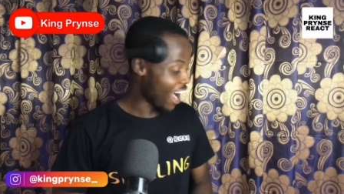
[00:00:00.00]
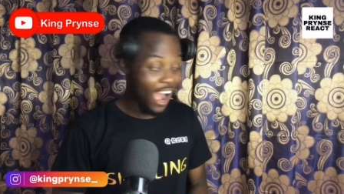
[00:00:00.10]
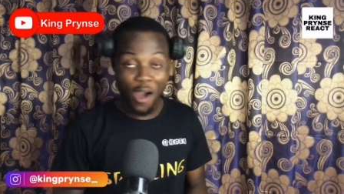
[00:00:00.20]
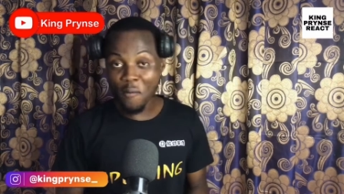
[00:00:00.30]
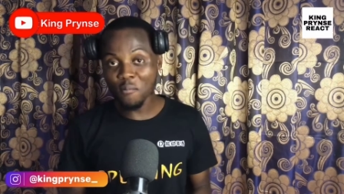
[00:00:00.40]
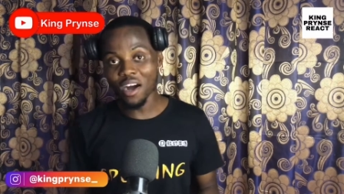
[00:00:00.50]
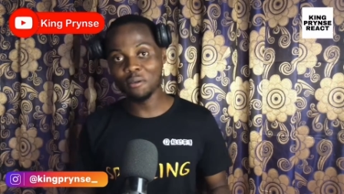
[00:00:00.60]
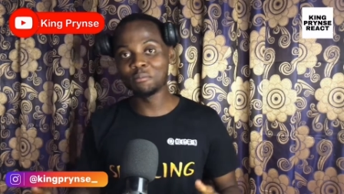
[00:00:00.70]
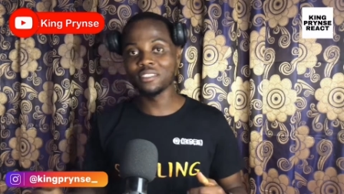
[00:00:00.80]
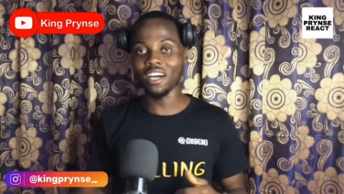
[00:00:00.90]
um,
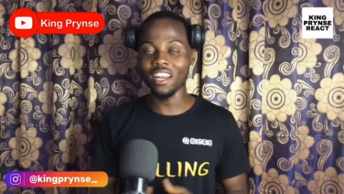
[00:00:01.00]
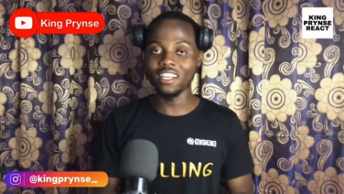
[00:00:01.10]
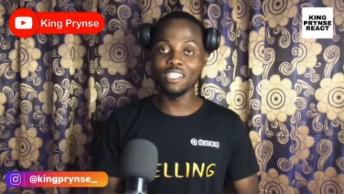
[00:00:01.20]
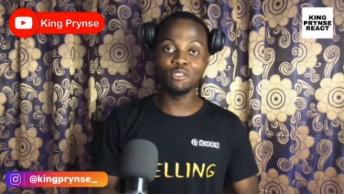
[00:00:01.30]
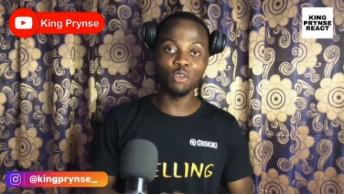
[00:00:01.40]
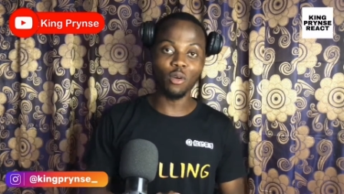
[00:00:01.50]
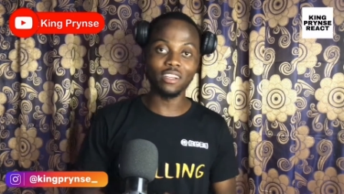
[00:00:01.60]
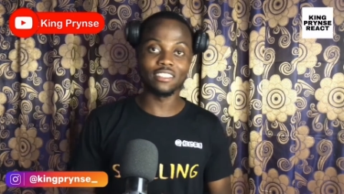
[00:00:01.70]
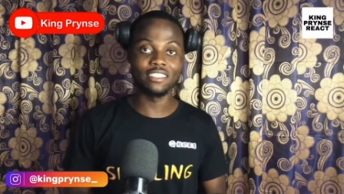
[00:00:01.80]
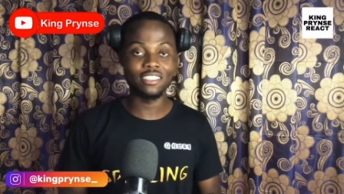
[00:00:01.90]
um, Charlie, this song
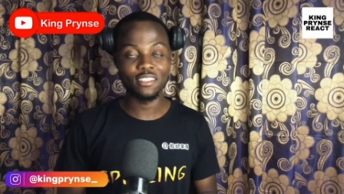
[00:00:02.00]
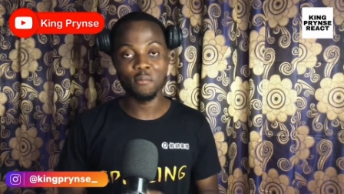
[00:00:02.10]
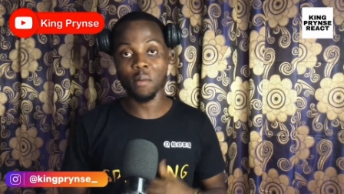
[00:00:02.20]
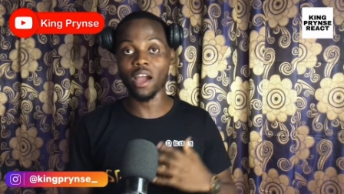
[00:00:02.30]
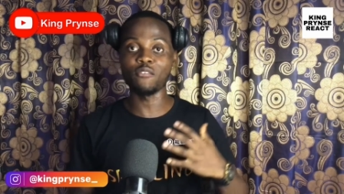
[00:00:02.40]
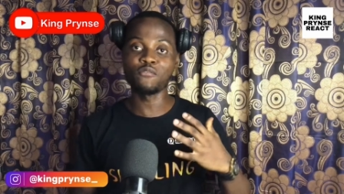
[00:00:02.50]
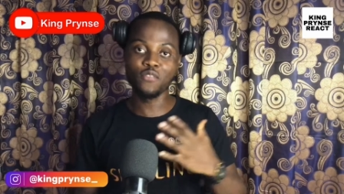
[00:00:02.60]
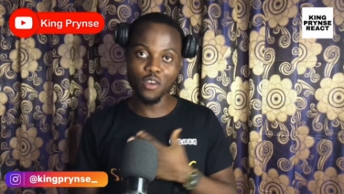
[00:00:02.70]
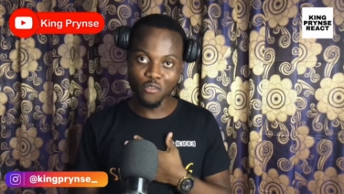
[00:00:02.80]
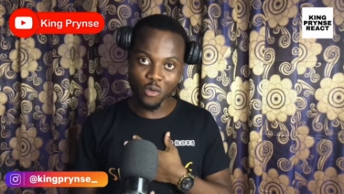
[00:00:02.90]
is my
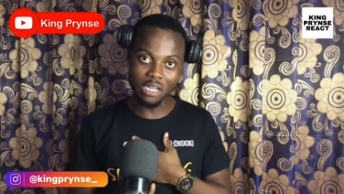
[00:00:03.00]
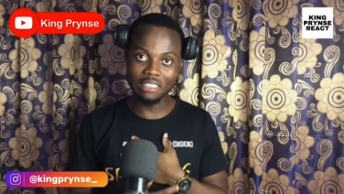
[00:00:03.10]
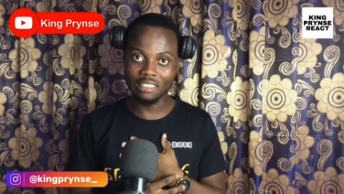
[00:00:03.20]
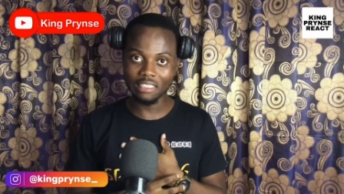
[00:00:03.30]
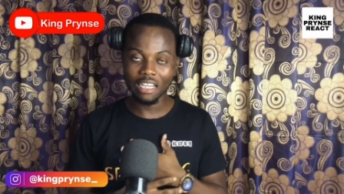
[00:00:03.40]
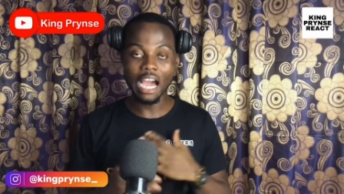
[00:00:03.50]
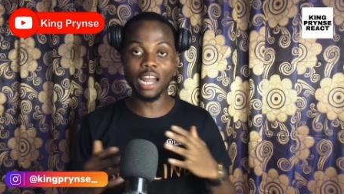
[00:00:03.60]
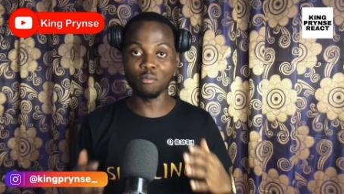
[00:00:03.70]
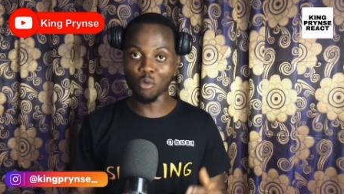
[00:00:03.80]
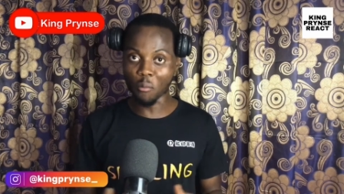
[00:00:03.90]
favorite
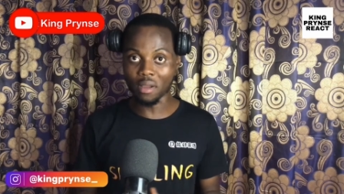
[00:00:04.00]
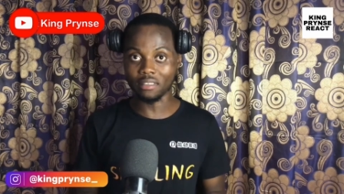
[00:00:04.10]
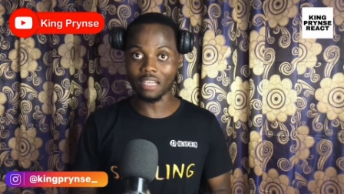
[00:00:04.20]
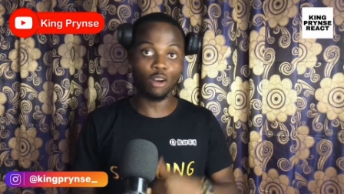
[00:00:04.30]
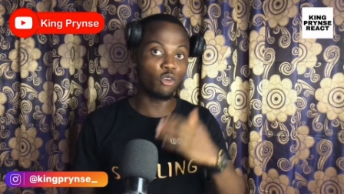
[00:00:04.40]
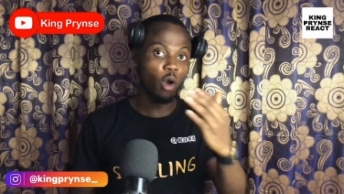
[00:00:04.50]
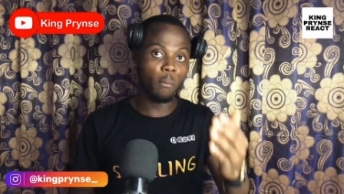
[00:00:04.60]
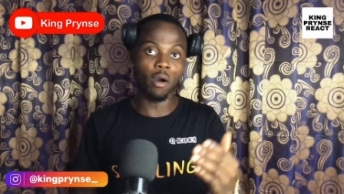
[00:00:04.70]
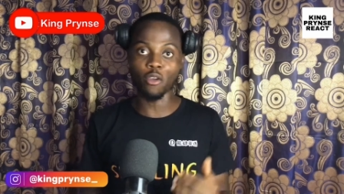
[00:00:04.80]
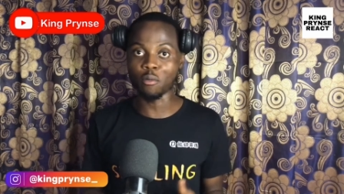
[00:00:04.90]
at the moment. I don't
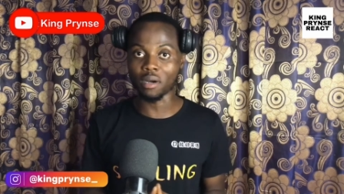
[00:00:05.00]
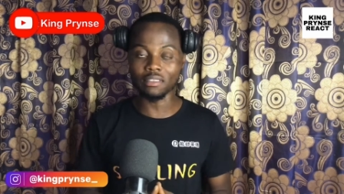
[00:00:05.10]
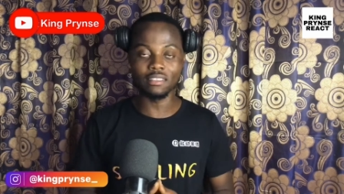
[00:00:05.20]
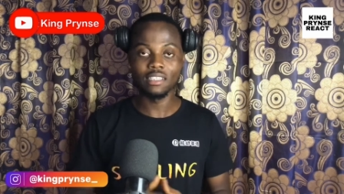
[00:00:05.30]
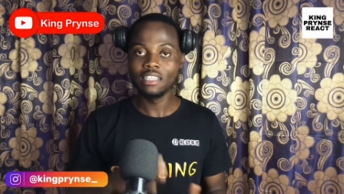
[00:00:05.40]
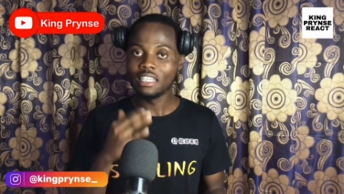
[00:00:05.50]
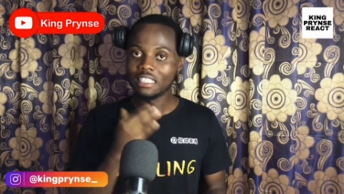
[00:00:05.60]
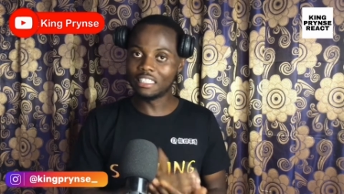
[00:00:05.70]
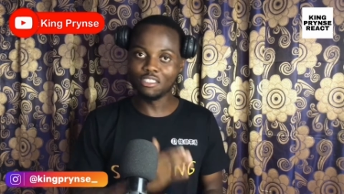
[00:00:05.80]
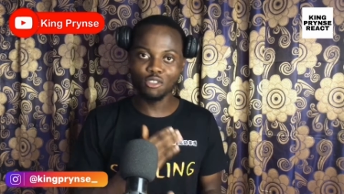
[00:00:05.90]
know about you, but
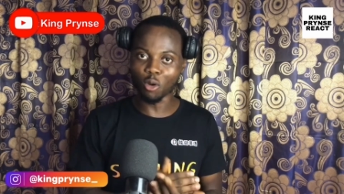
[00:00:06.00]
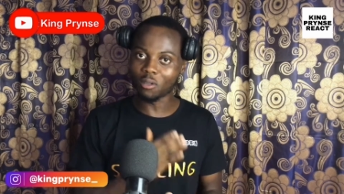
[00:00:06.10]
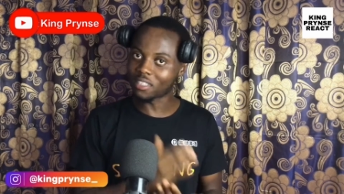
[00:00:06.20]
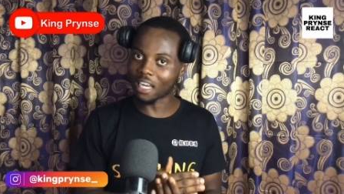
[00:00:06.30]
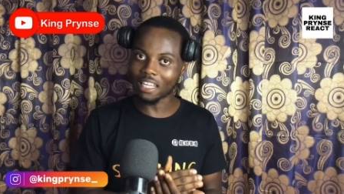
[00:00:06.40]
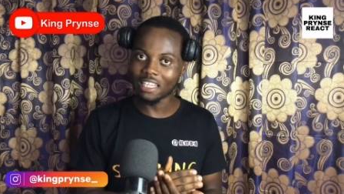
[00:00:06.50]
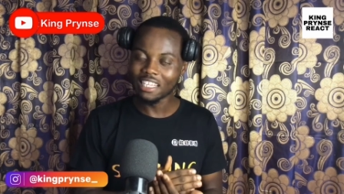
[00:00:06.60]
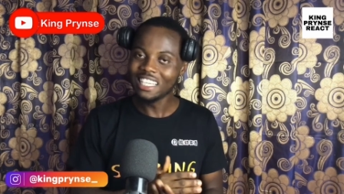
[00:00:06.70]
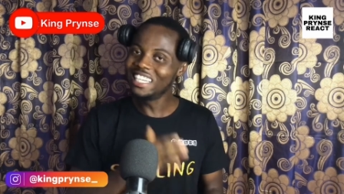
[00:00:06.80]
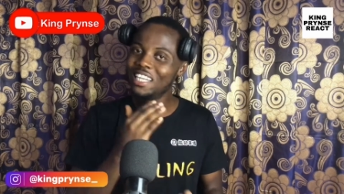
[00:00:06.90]
this song, Charlie,
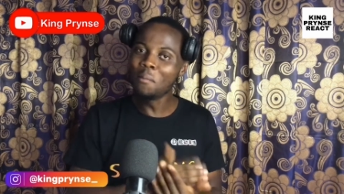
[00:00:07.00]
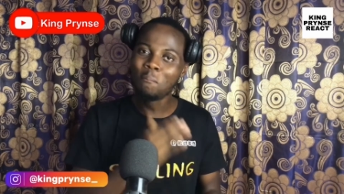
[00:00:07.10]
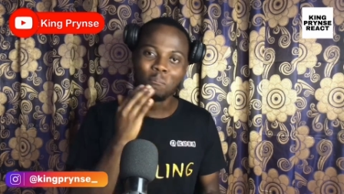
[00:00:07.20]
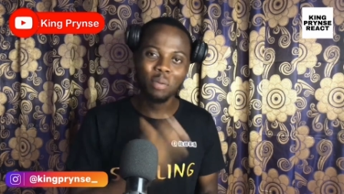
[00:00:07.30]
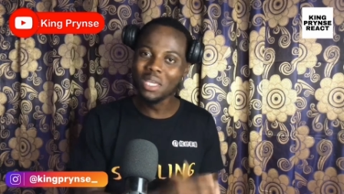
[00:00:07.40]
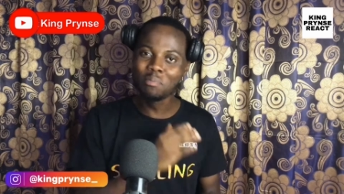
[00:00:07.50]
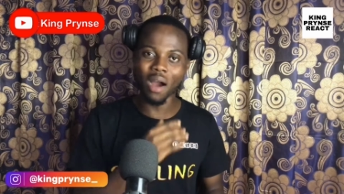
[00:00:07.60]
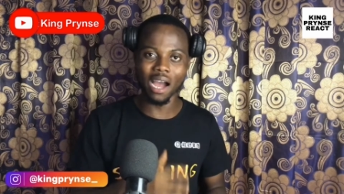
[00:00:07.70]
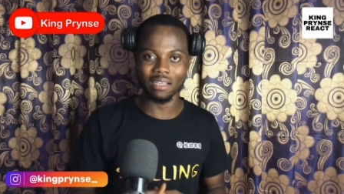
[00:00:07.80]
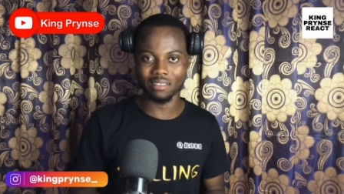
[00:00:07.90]
it did beep
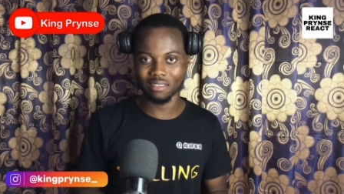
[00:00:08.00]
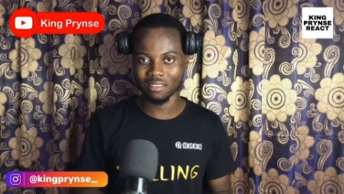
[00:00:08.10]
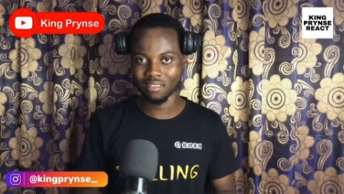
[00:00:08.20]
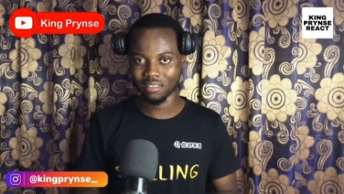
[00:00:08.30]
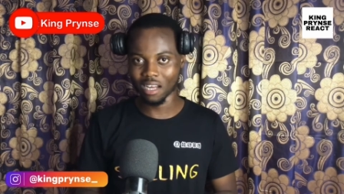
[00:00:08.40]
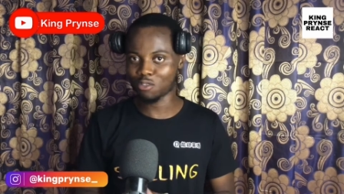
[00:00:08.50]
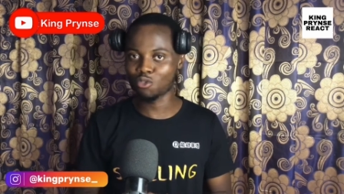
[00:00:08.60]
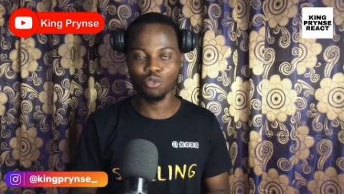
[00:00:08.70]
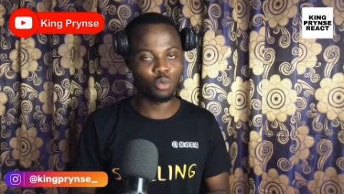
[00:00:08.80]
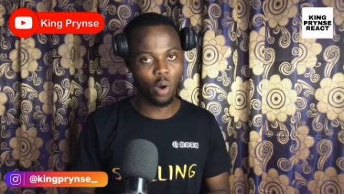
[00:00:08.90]
us, I
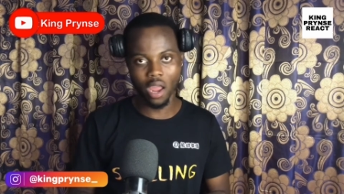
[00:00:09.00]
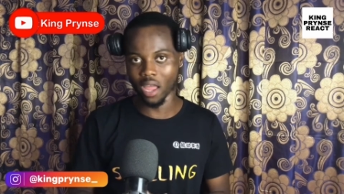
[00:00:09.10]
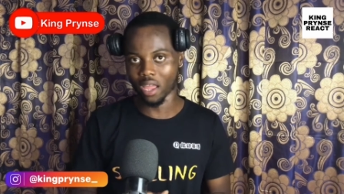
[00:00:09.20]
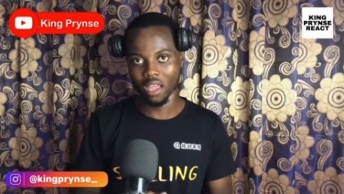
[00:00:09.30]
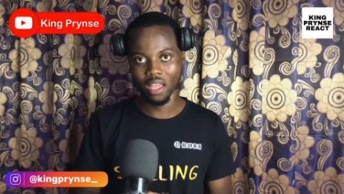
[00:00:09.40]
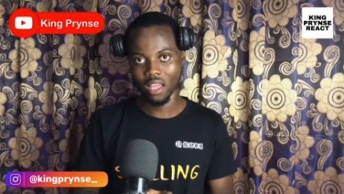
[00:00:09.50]
swear.